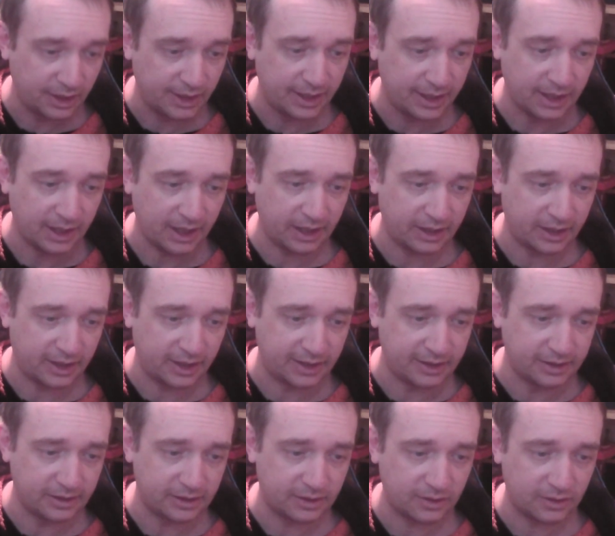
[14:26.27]
and
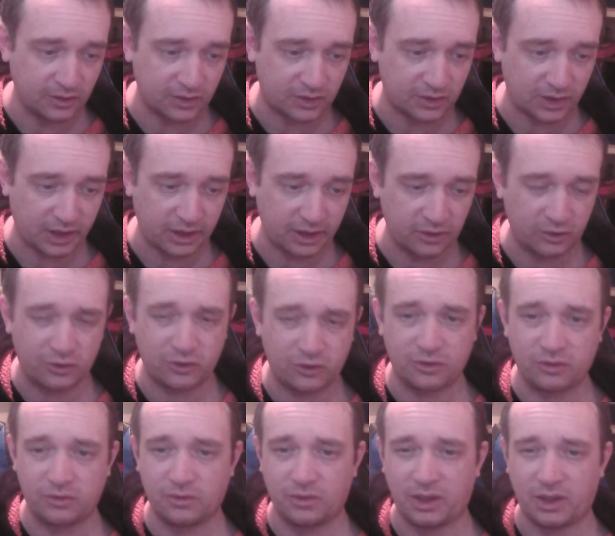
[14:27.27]
then there's like
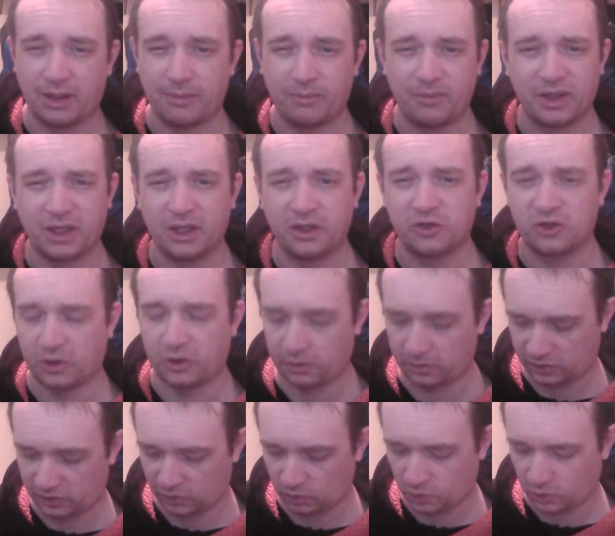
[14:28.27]
NBA
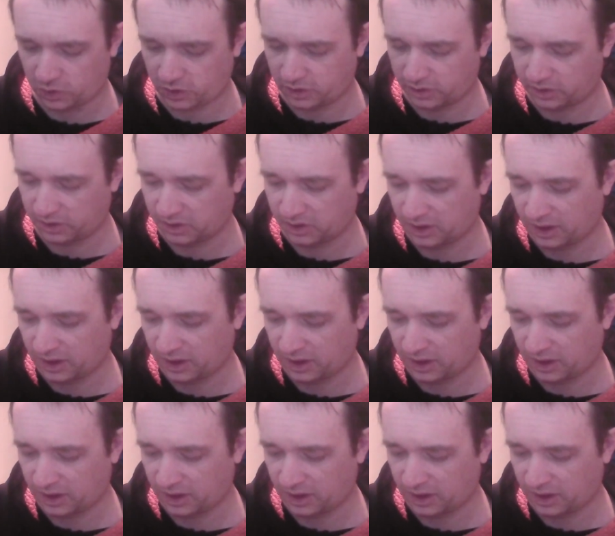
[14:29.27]
Chosen One,